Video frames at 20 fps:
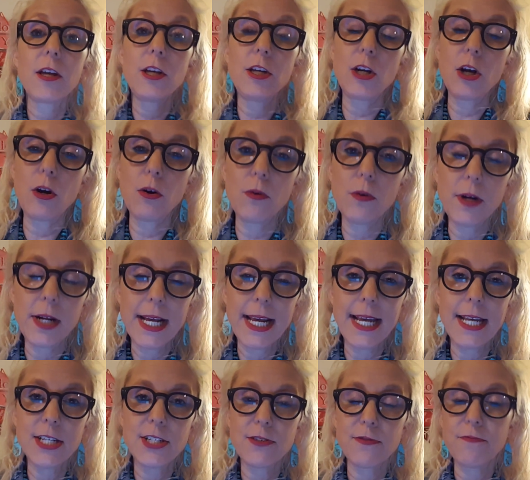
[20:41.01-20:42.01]
you know,
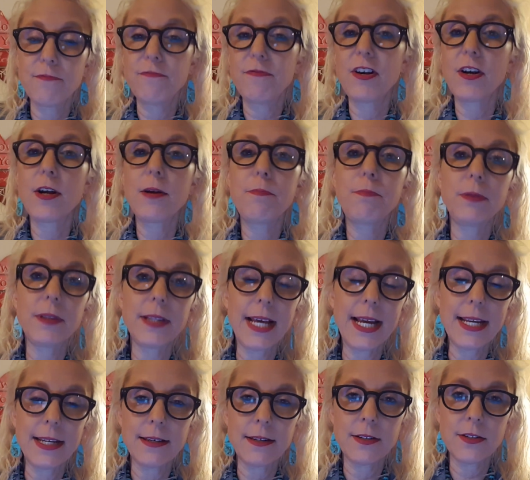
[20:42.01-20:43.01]
it's very
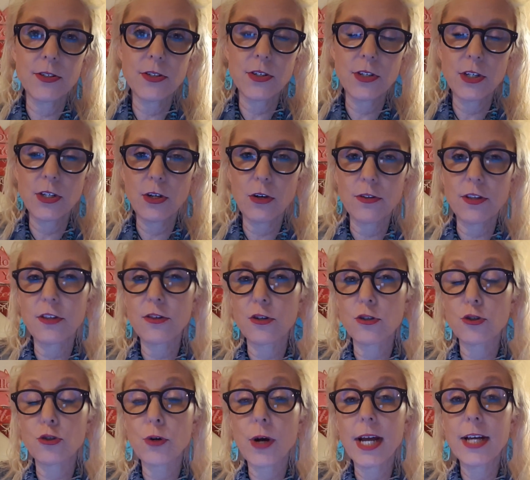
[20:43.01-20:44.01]
blatant, you know, that they're
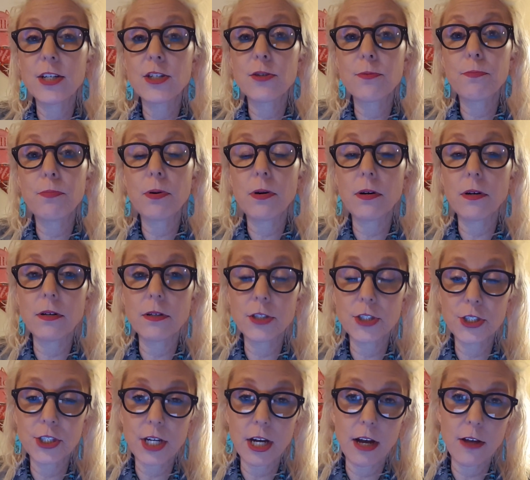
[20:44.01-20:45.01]
trying to
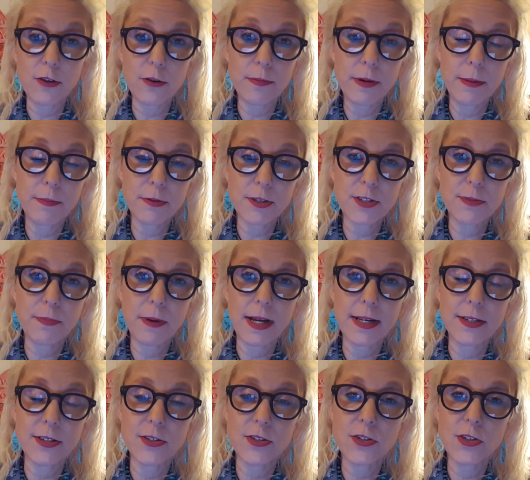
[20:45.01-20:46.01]
push other people's
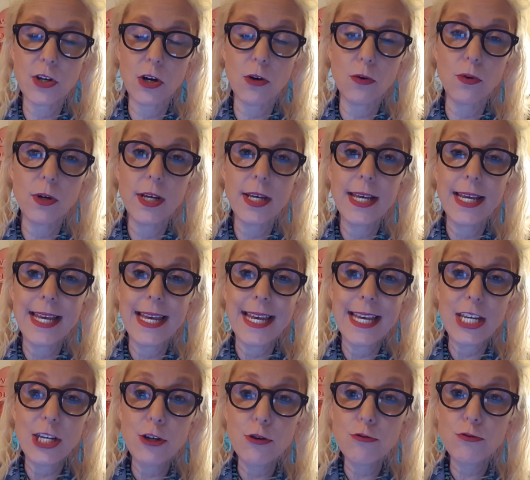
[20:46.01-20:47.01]
buttons. So
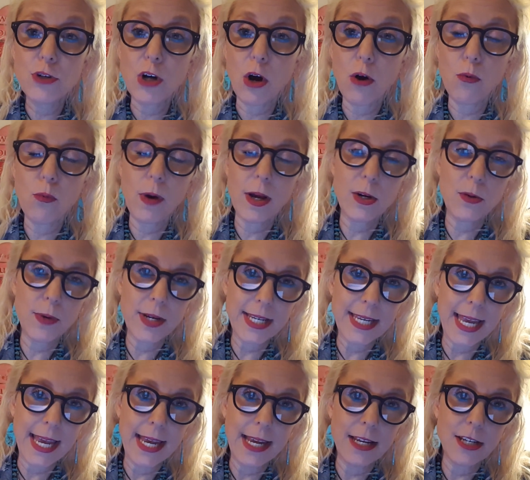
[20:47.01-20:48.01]
you don't want to
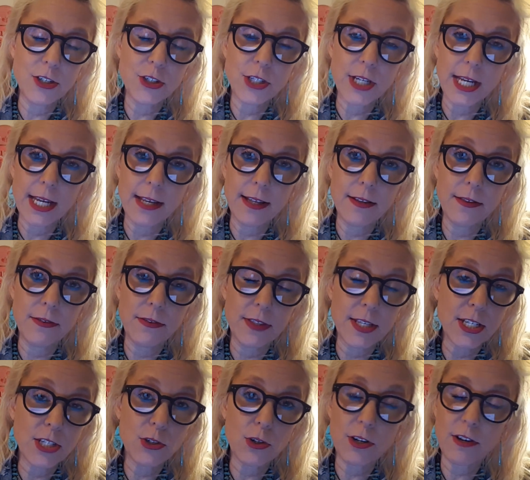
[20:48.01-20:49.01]
engage in
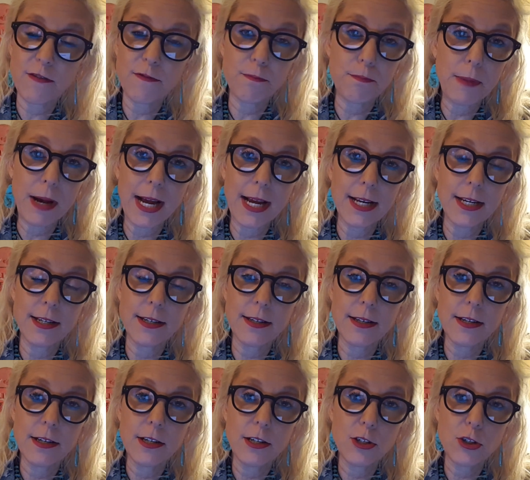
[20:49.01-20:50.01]
this sort of mind
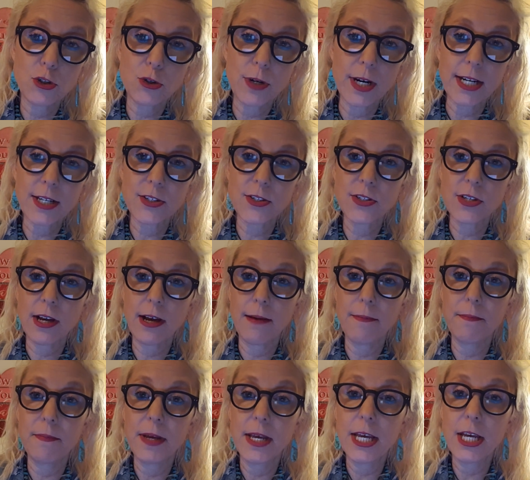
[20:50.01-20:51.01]
tricks.
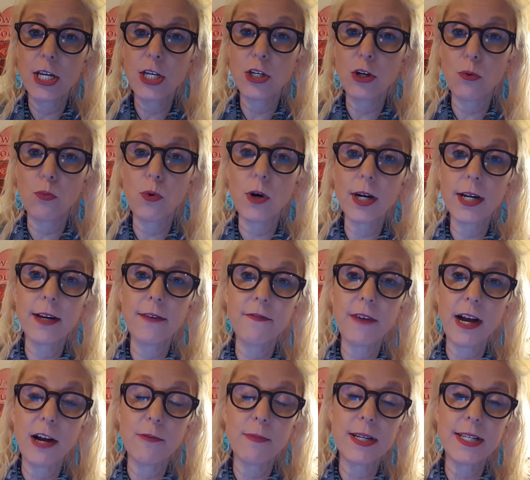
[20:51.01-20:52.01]
Um, you know, work
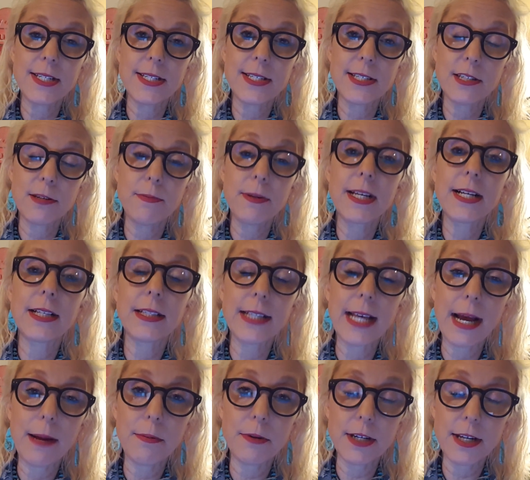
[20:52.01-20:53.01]
environments to be
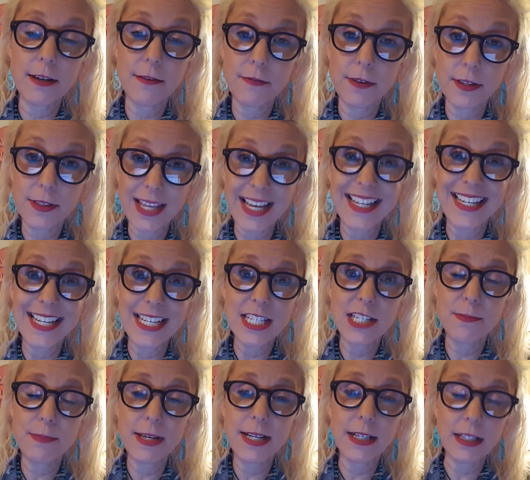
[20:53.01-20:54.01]
collaborative, they need
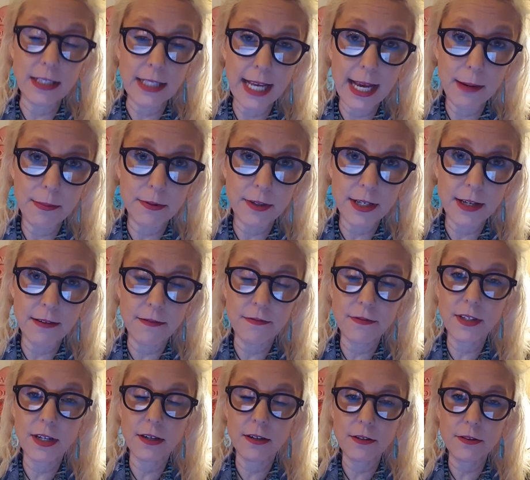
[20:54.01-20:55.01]
to be collaborative.
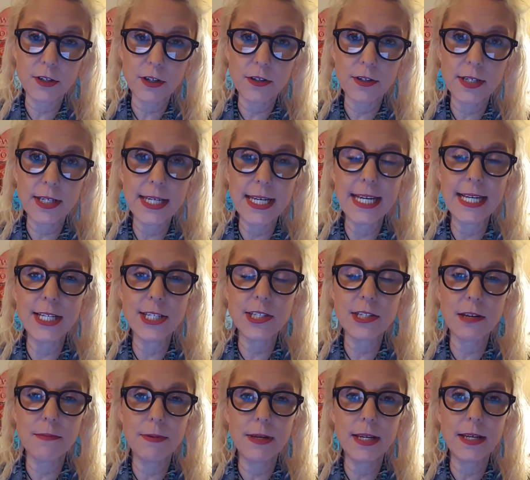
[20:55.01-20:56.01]
There, there needs
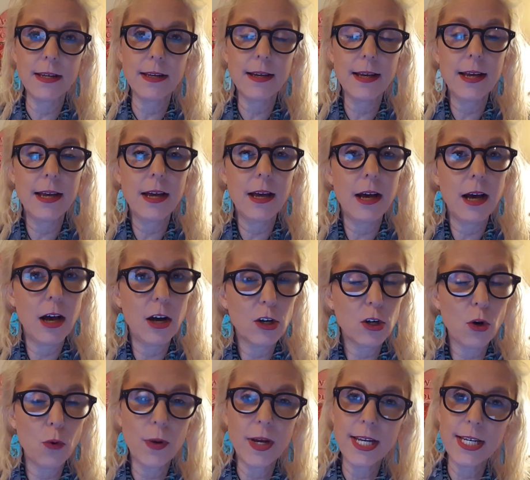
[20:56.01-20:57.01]
to be a
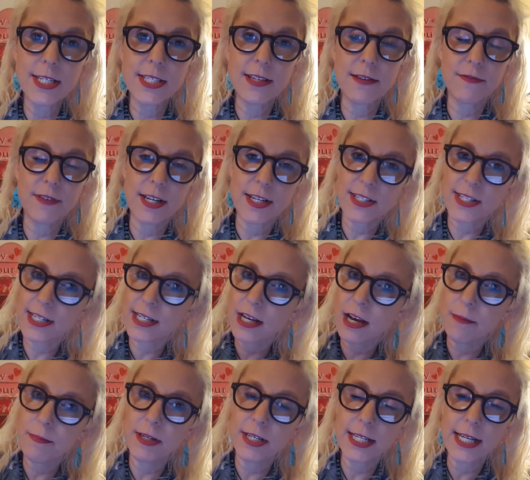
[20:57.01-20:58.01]
cohesiveness and
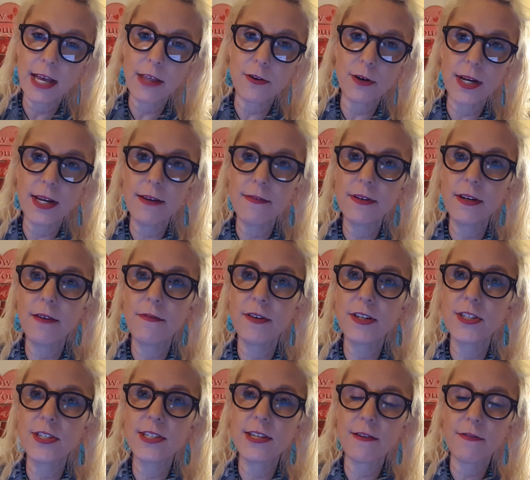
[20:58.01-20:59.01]
coming together, even if
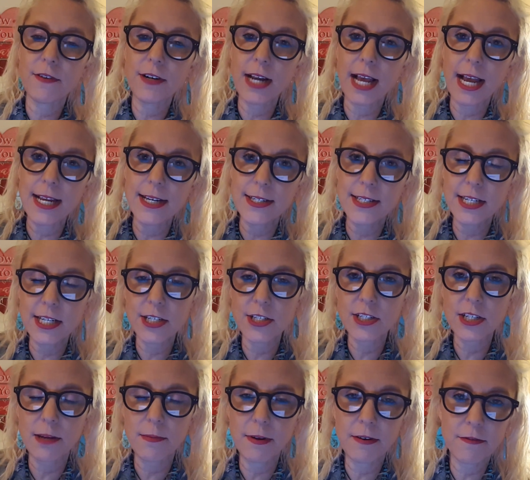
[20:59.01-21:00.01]
it's different ideas
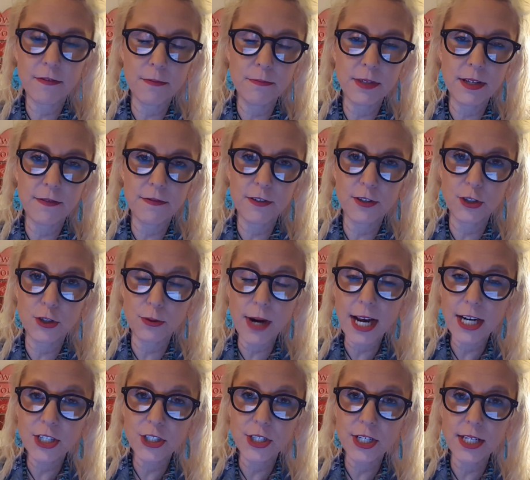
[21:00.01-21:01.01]
coming from different
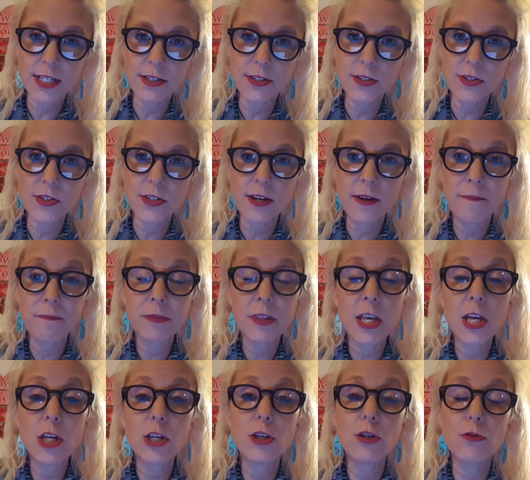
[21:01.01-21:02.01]
directions
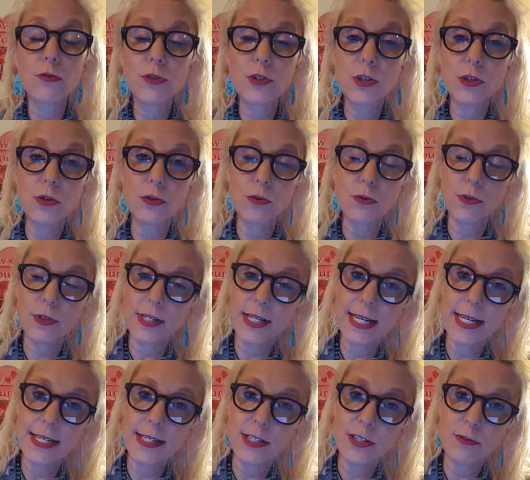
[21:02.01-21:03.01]
you do
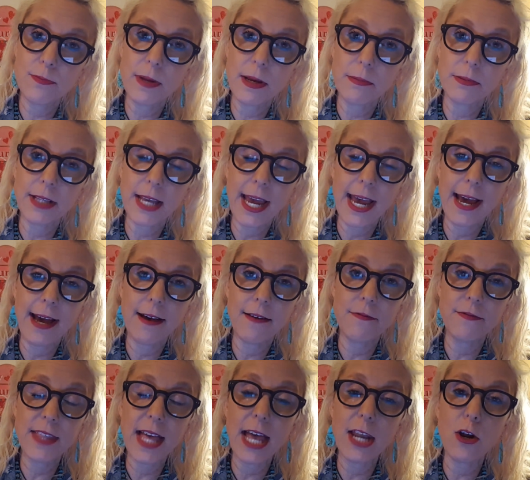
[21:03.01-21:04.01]
need to be able to
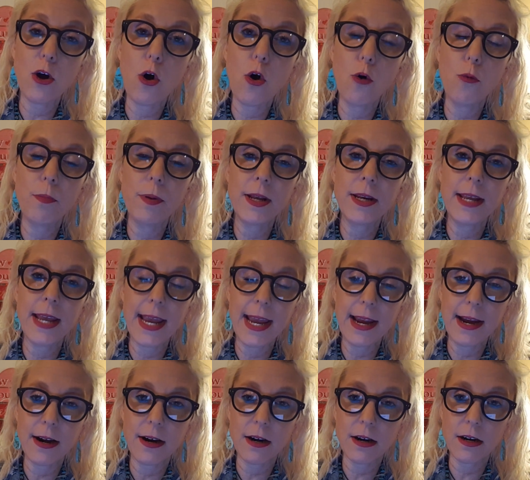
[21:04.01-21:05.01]
have that open
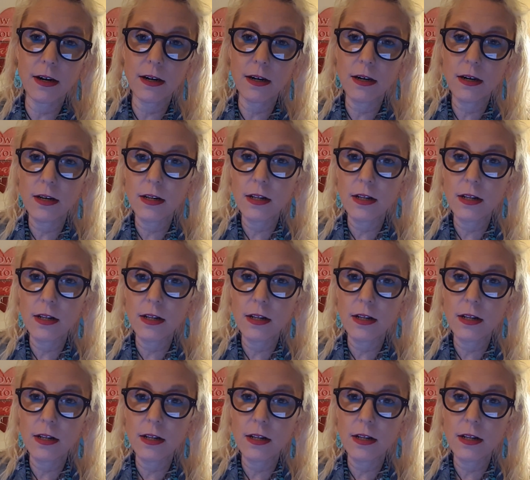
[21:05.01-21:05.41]
air